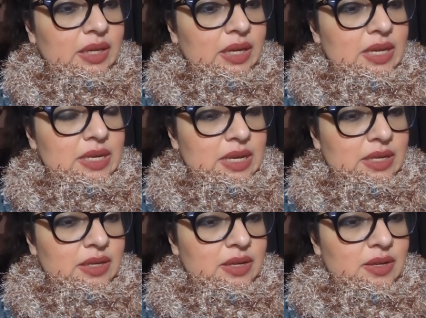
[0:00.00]
And
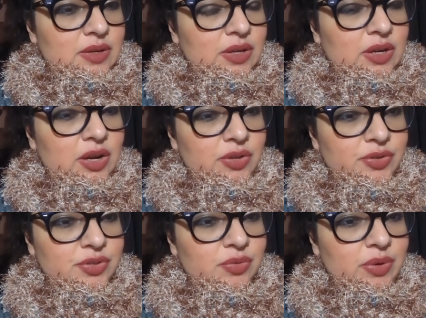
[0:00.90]
then the
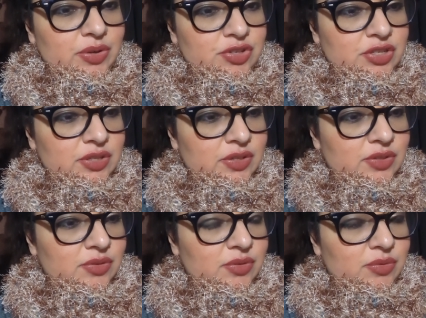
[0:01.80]
colors around
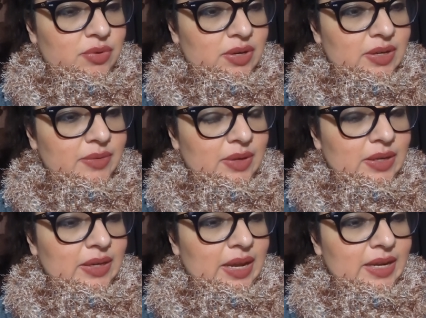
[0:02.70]
Jesus were
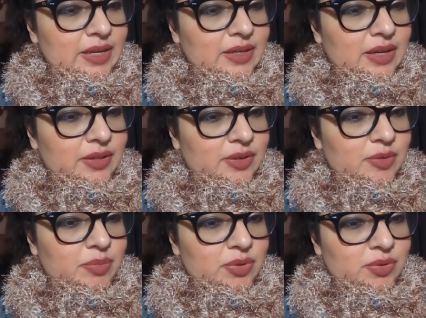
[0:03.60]
a light
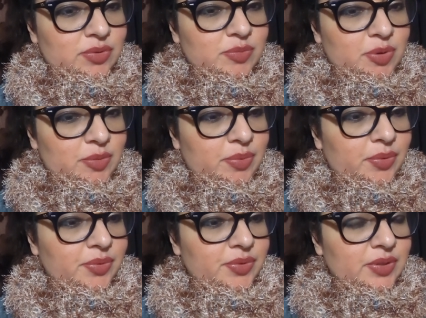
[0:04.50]
color blues,
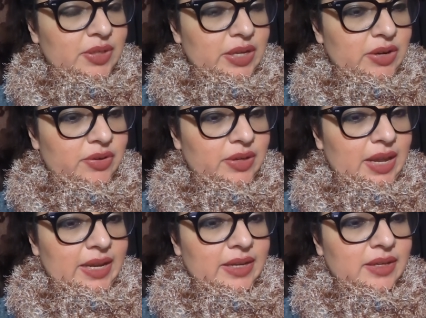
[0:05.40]
purples, neon
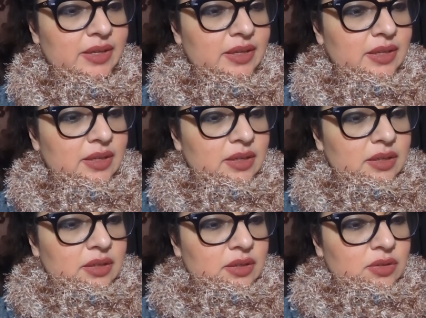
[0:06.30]
light.
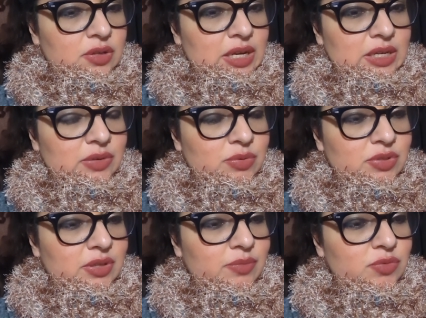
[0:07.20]
And there were
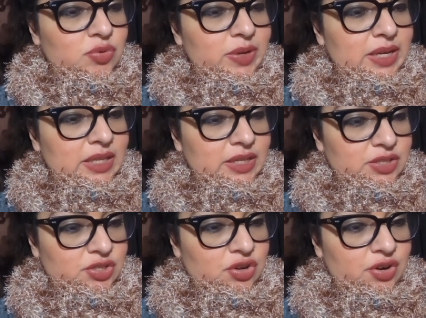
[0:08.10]
some twinkling
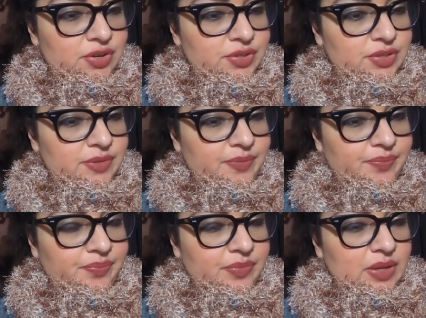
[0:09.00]
stars.
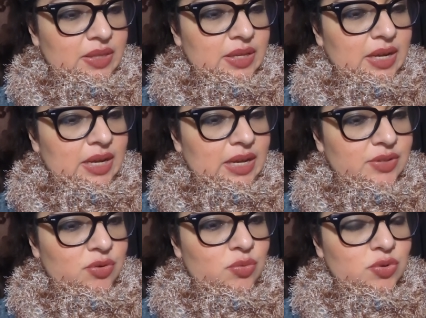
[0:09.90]
And the
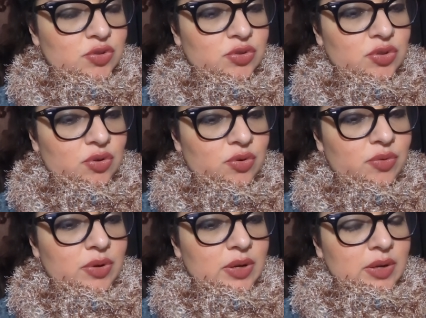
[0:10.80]
castle was
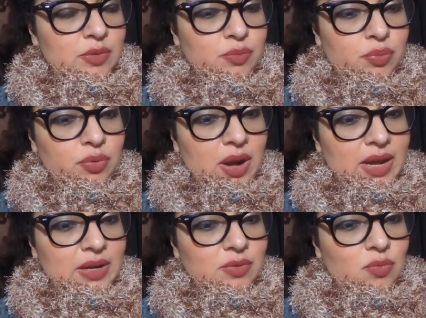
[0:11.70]
so
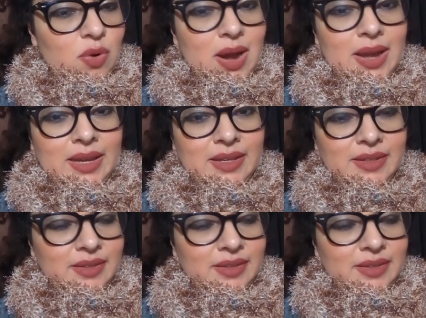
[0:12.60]
bright white.